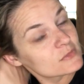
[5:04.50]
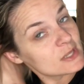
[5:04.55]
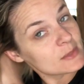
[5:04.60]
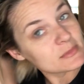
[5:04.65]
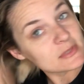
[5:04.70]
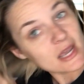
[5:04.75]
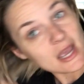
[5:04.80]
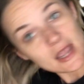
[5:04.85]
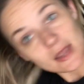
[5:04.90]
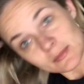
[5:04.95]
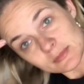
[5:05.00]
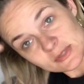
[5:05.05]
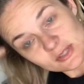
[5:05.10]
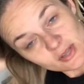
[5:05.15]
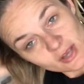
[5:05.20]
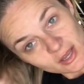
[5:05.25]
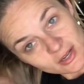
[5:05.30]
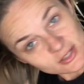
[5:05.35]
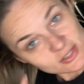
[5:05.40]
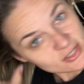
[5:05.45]
sometimes
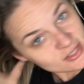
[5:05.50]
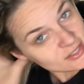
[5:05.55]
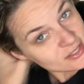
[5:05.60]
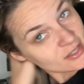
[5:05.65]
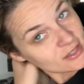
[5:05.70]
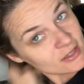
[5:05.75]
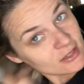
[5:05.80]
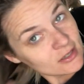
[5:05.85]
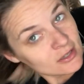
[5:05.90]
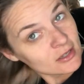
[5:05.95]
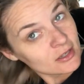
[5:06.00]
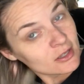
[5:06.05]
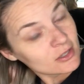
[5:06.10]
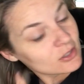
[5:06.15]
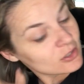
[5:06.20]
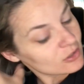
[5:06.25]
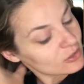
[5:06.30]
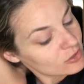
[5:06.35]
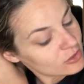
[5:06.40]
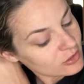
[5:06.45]
you gotta just
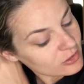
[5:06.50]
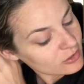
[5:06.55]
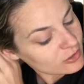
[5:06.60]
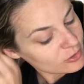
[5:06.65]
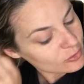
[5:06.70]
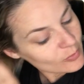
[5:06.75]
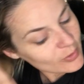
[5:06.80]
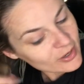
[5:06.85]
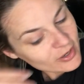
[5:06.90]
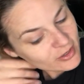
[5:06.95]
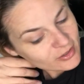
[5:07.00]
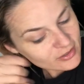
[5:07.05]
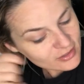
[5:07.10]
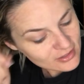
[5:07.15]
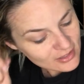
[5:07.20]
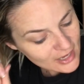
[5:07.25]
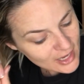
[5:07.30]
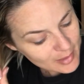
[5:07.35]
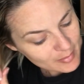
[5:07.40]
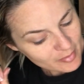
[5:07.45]
look a little weird
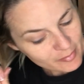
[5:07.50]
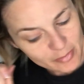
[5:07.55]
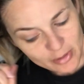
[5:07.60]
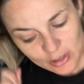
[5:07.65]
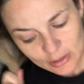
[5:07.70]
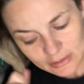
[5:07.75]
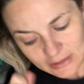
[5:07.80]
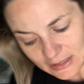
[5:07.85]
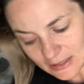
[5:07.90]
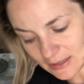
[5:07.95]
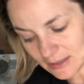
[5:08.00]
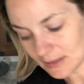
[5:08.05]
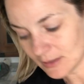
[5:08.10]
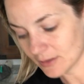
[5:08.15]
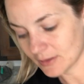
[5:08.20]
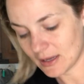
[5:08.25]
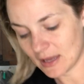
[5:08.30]
in the name of beauty.